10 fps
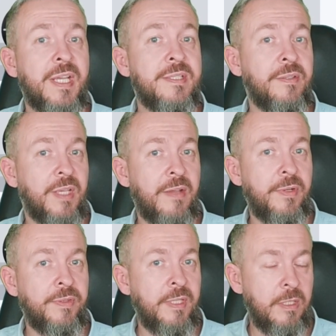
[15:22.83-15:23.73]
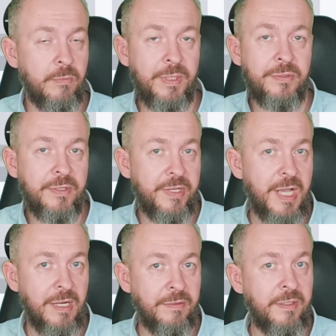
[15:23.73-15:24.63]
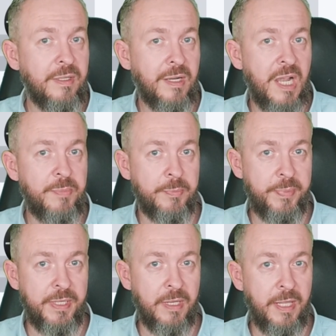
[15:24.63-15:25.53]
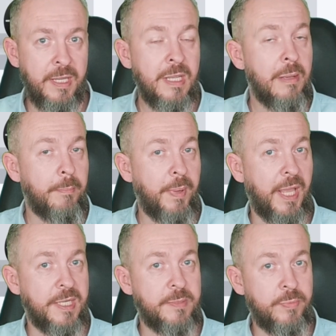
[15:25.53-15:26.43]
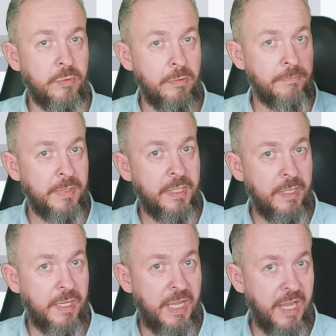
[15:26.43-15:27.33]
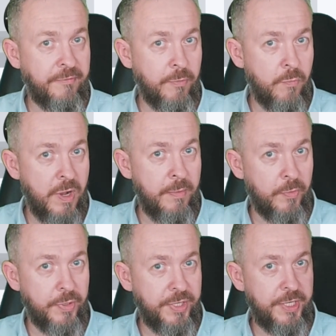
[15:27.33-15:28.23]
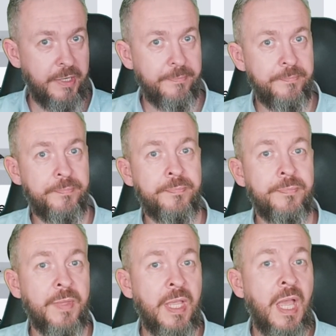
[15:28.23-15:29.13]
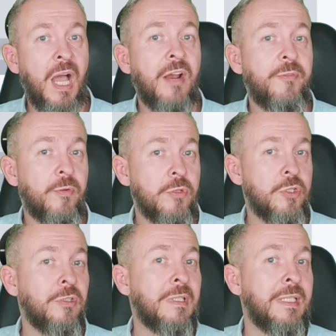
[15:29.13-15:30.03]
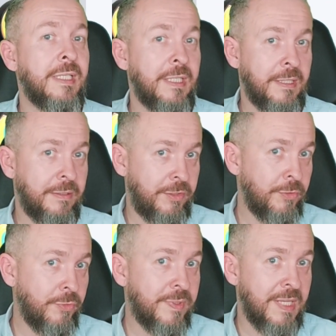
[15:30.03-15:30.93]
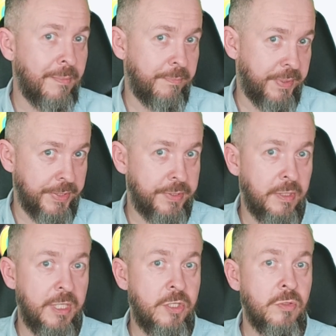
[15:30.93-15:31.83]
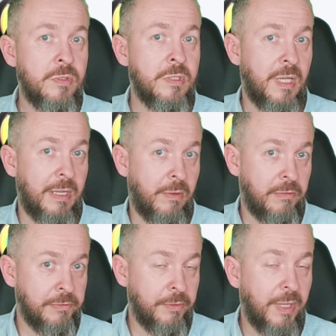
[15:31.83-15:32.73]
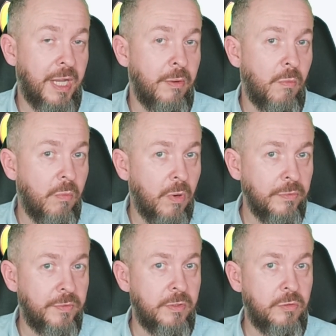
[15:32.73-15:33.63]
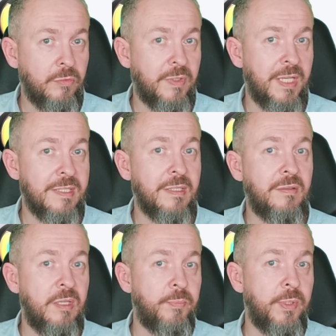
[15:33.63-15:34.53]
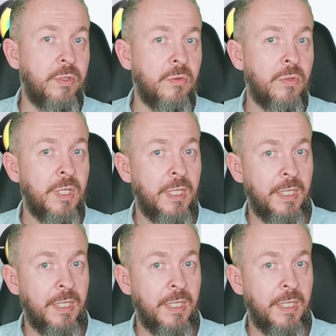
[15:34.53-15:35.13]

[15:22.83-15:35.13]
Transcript: tested everything with the Creality Hyper PLA black spool. I have one more here. Unfortunately, due to some personal issues, although I wanted to test the TPU,